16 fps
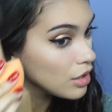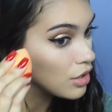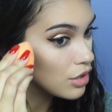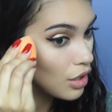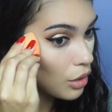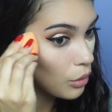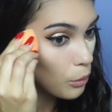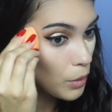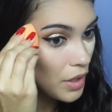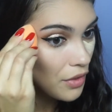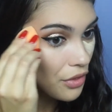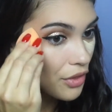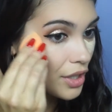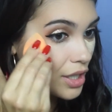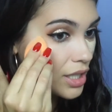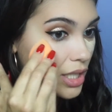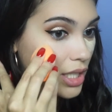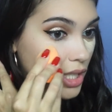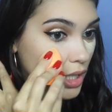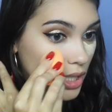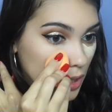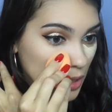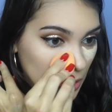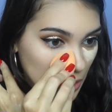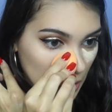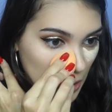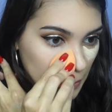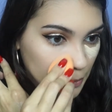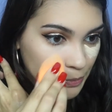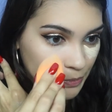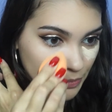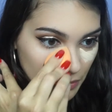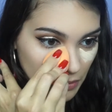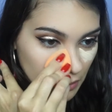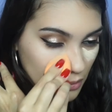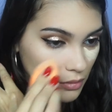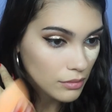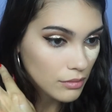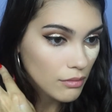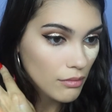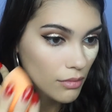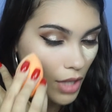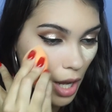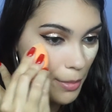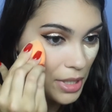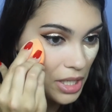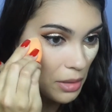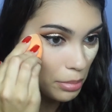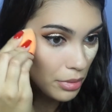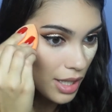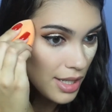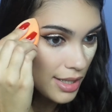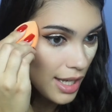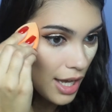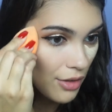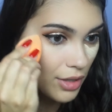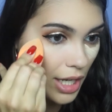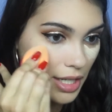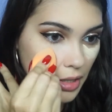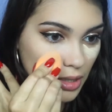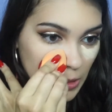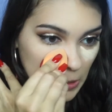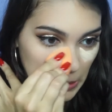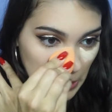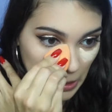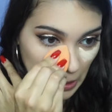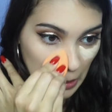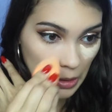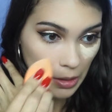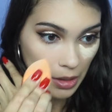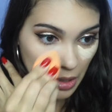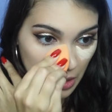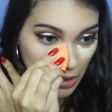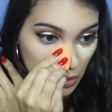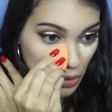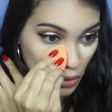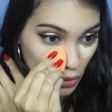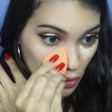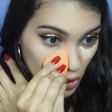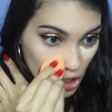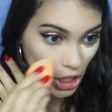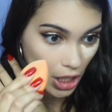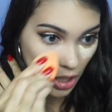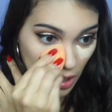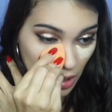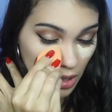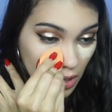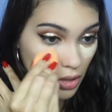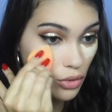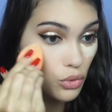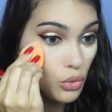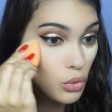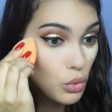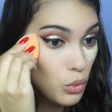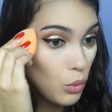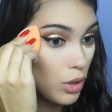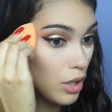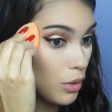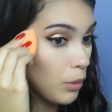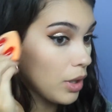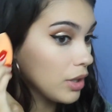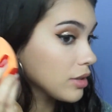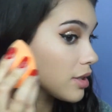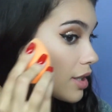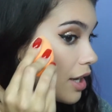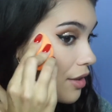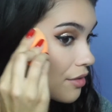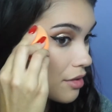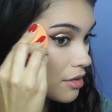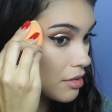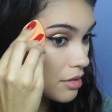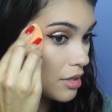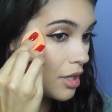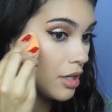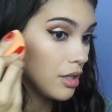So with the concealer, I mean, it blends out nicely. The two shades do work well together.